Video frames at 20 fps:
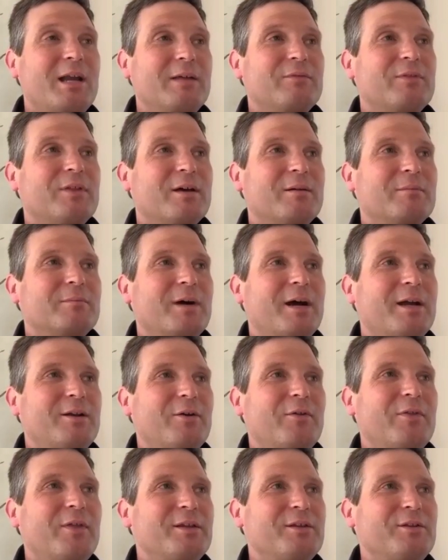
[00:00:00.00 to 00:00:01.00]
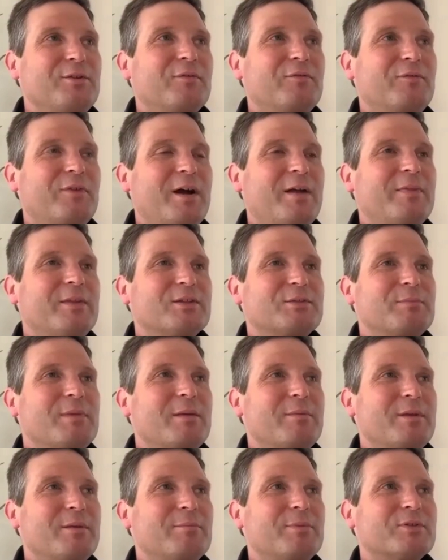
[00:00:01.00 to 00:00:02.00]
of them. I know that you'll find this
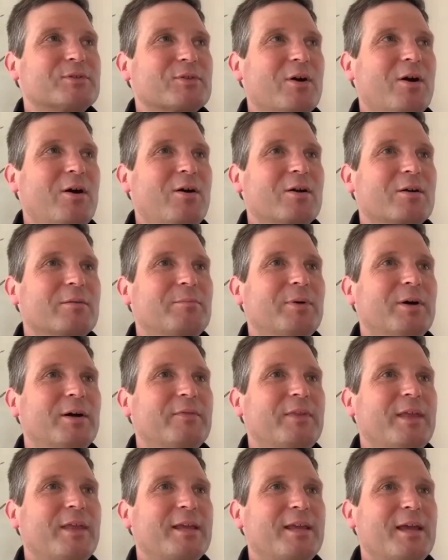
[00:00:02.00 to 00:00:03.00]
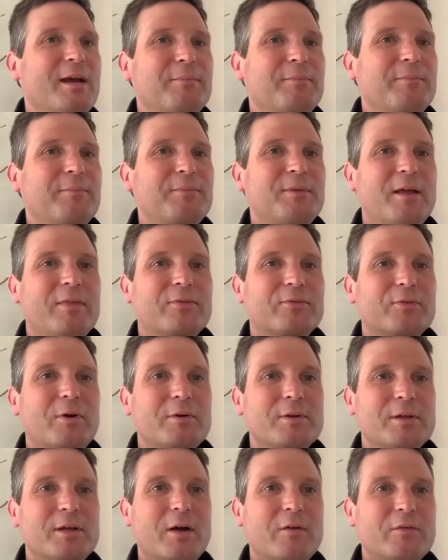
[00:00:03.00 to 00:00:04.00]
maybe bizarre, but they kept on
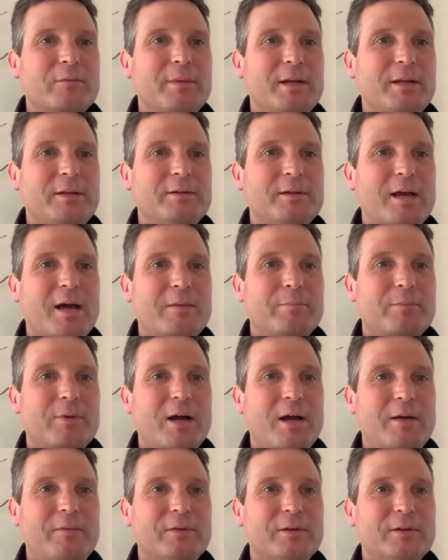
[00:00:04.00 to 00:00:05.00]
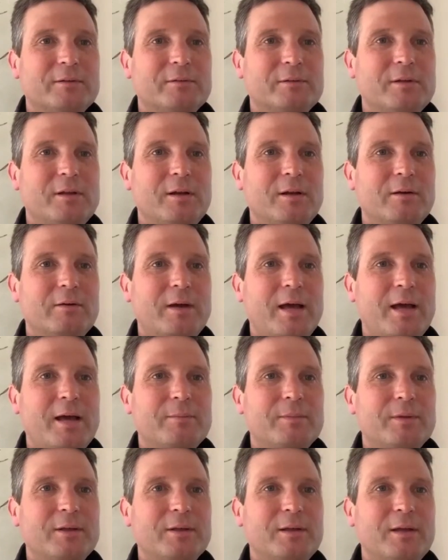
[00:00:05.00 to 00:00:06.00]
throwing government and nonprofit, you know, at
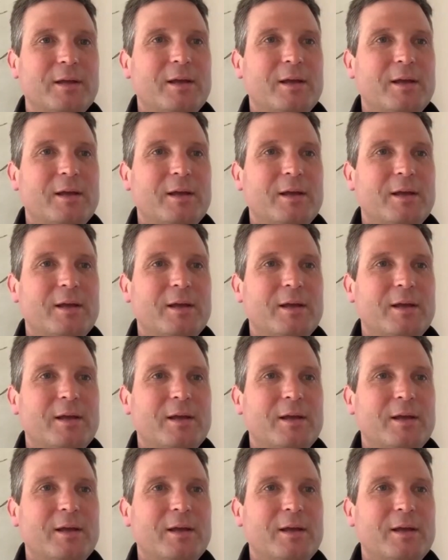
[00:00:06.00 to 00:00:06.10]
me. No.